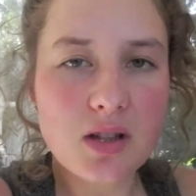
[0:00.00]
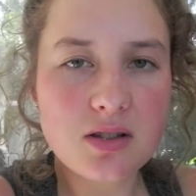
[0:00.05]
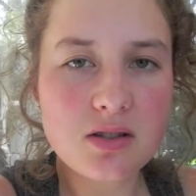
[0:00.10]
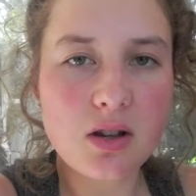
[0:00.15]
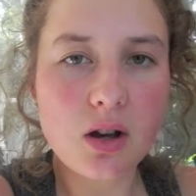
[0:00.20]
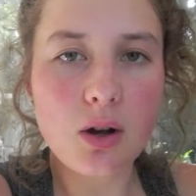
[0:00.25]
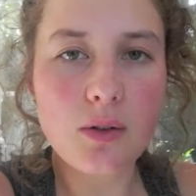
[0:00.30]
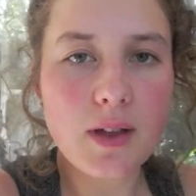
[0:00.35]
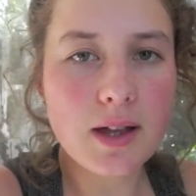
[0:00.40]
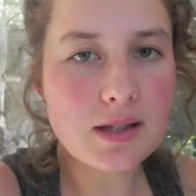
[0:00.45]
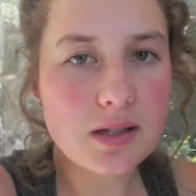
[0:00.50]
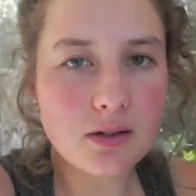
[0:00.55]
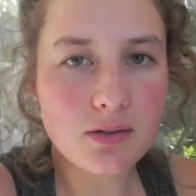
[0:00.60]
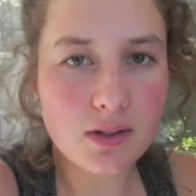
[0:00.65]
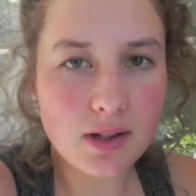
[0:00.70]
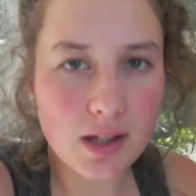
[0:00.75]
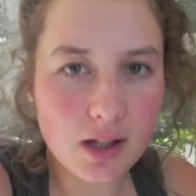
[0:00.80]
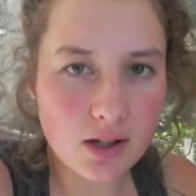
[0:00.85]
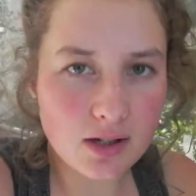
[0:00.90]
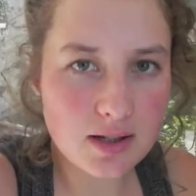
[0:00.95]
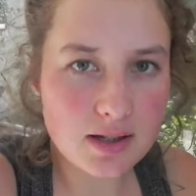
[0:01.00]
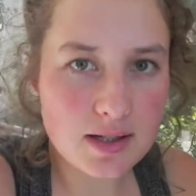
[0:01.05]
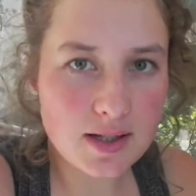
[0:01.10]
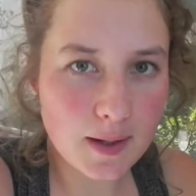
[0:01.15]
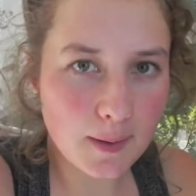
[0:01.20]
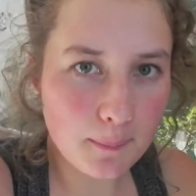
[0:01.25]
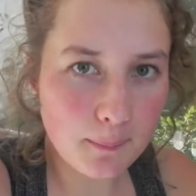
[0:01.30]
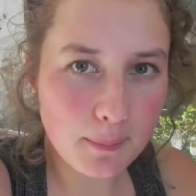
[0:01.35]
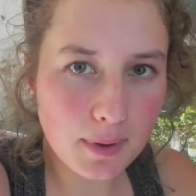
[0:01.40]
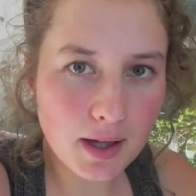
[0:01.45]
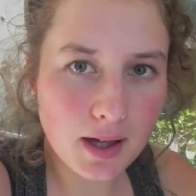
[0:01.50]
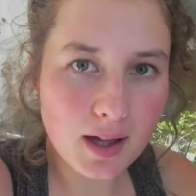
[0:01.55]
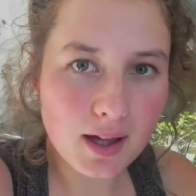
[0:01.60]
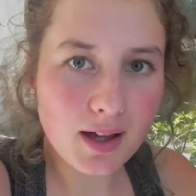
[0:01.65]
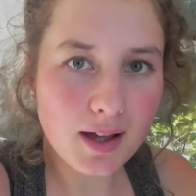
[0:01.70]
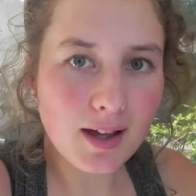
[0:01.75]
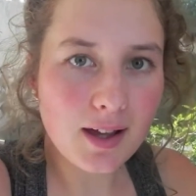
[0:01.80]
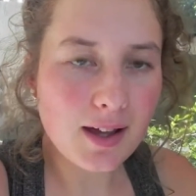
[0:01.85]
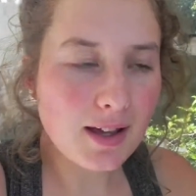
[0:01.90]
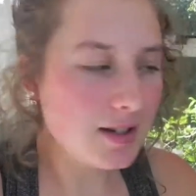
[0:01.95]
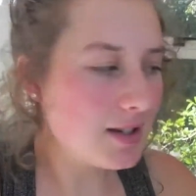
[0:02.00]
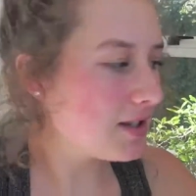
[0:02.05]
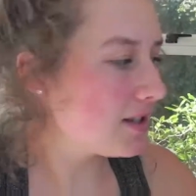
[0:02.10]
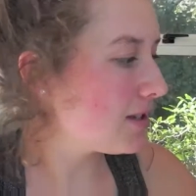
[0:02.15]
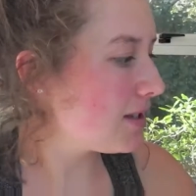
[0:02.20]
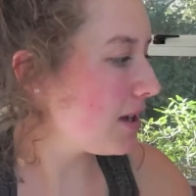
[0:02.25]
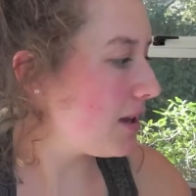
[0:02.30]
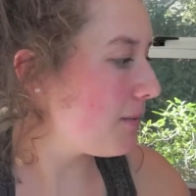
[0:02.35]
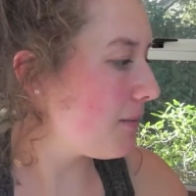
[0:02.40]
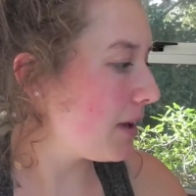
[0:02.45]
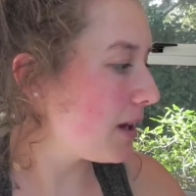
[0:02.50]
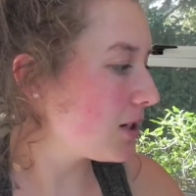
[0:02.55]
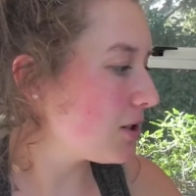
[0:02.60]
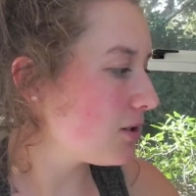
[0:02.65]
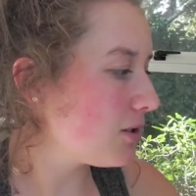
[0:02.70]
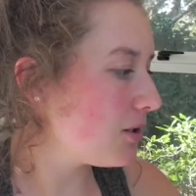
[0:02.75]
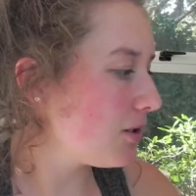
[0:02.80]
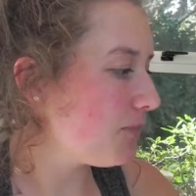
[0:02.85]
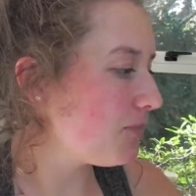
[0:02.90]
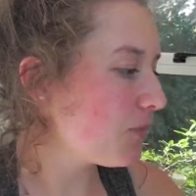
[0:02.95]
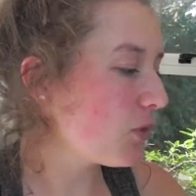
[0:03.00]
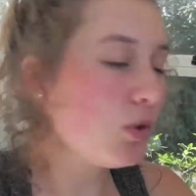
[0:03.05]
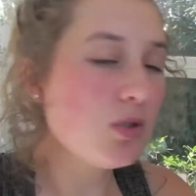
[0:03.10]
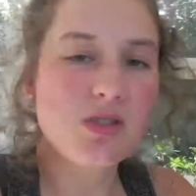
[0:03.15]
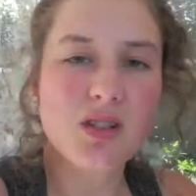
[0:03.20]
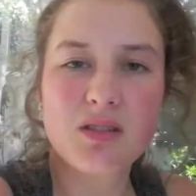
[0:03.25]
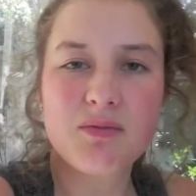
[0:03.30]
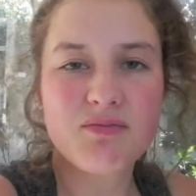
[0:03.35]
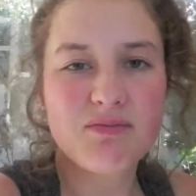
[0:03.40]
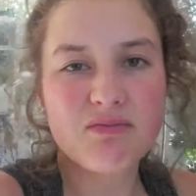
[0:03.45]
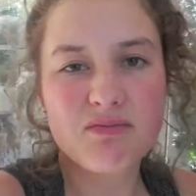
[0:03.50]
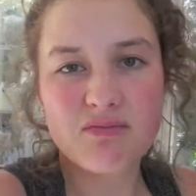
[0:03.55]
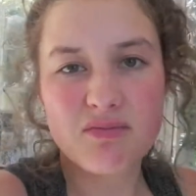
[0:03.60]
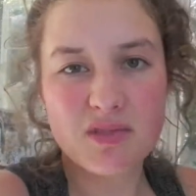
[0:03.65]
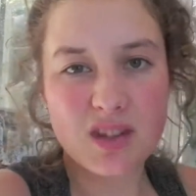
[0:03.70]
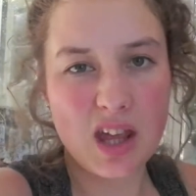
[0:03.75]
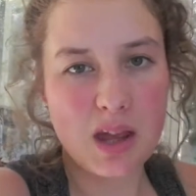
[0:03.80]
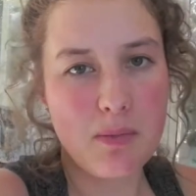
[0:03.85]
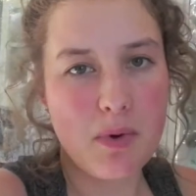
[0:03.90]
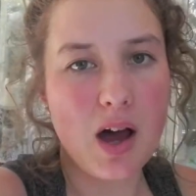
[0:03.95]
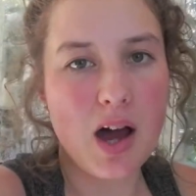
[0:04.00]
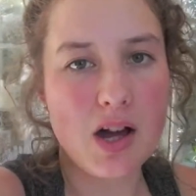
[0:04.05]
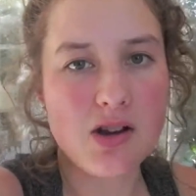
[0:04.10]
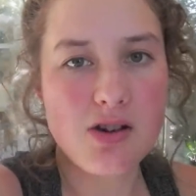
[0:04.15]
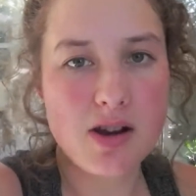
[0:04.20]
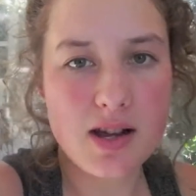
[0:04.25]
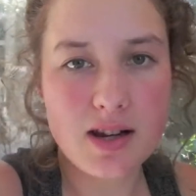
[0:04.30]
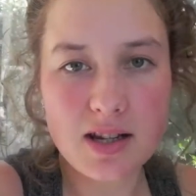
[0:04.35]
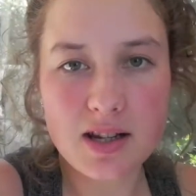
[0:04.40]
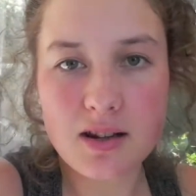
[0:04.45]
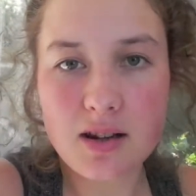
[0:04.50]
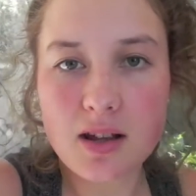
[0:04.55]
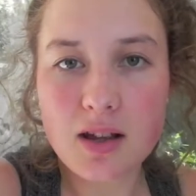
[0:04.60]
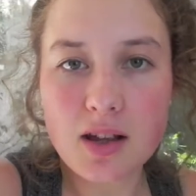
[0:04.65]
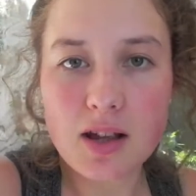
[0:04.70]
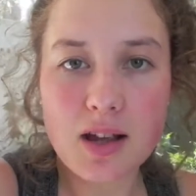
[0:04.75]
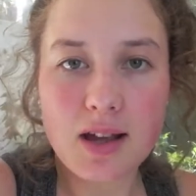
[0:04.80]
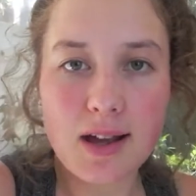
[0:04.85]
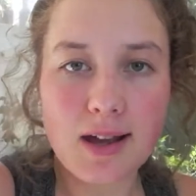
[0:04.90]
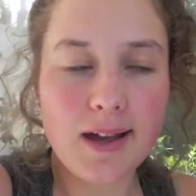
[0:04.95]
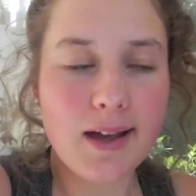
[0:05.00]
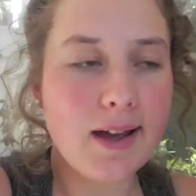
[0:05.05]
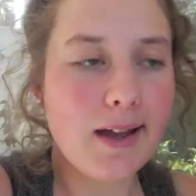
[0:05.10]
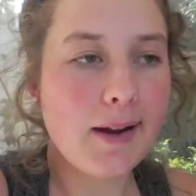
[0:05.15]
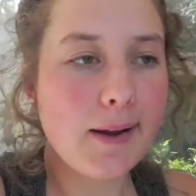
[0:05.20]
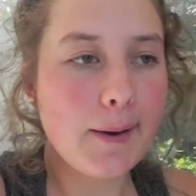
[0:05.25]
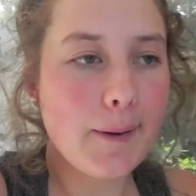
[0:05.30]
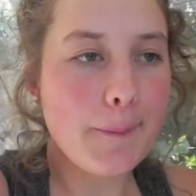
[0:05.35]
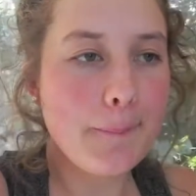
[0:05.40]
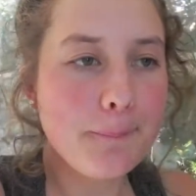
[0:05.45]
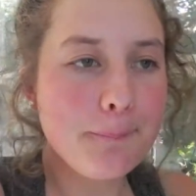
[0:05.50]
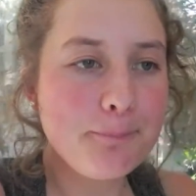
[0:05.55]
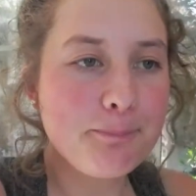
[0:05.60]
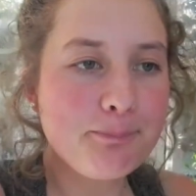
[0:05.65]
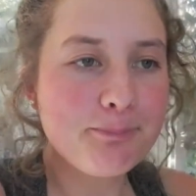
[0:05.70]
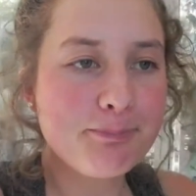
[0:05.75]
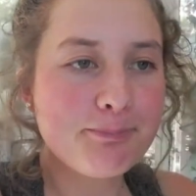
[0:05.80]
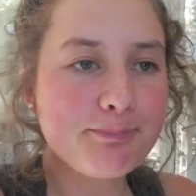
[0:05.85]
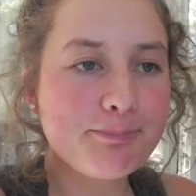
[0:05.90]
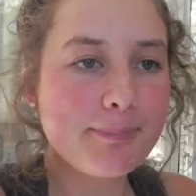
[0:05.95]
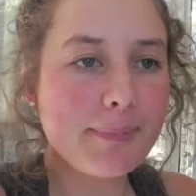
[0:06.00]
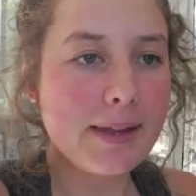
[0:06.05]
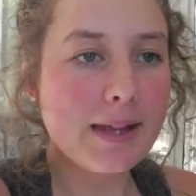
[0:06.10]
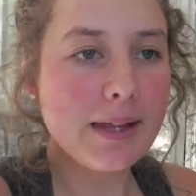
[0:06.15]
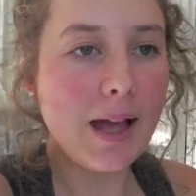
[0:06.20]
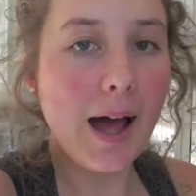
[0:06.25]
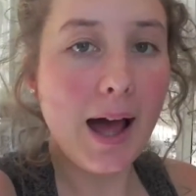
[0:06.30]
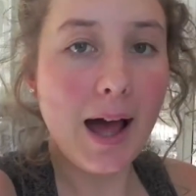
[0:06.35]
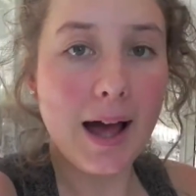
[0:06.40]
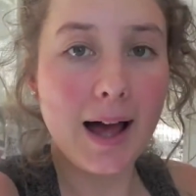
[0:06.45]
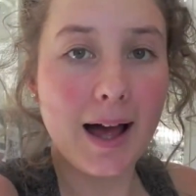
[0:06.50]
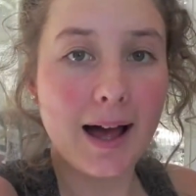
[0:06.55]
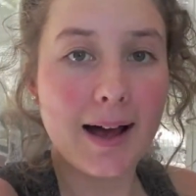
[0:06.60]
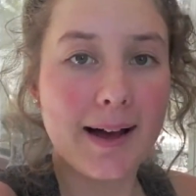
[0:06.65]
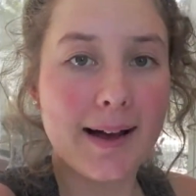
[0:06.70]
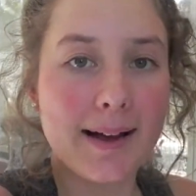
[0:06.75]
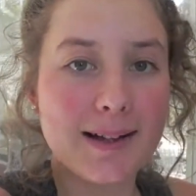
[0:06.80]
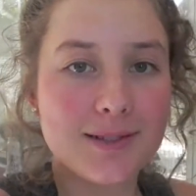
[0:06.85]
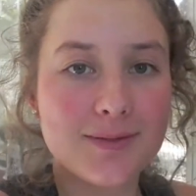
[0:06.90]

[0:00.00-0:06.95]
So that's a really good tip just to make sure, also keep hydrated and um, yeah.